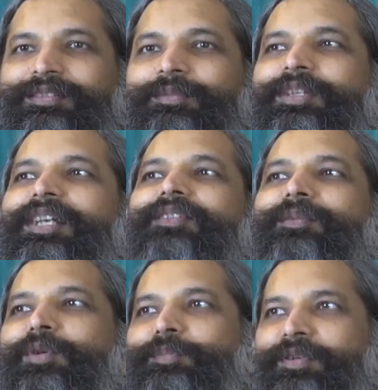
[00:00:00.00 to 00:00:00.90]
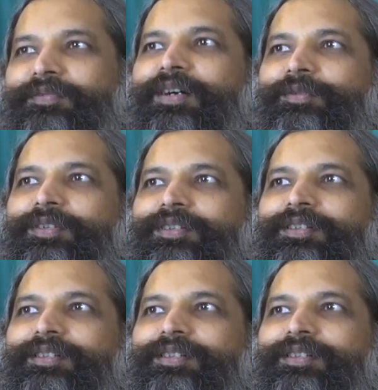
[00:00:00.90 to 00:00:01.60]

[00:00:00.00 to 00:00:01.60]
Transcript: is something even more profound.